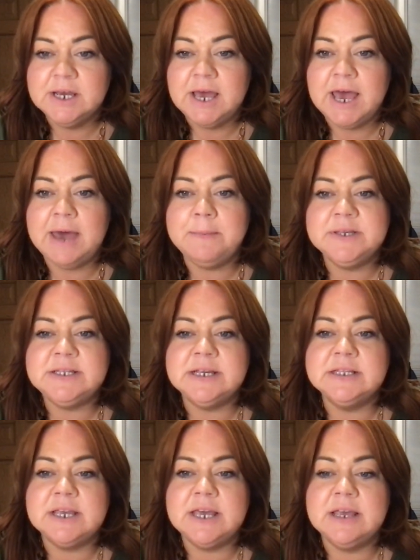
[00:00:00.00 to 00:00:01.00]
Emma
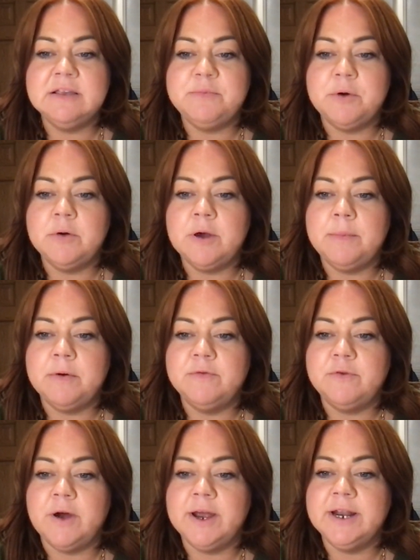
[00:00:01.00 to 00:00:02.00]
says the kids broke up on
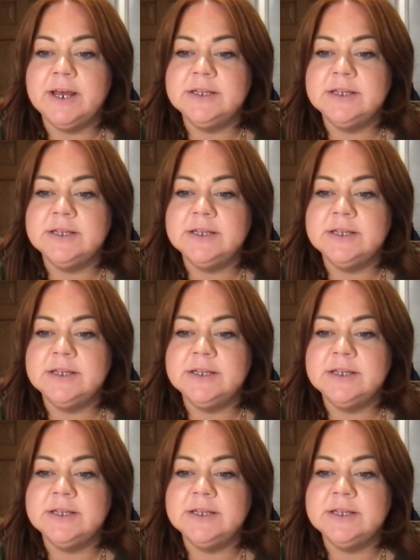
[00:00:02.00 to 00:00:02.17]
Friday,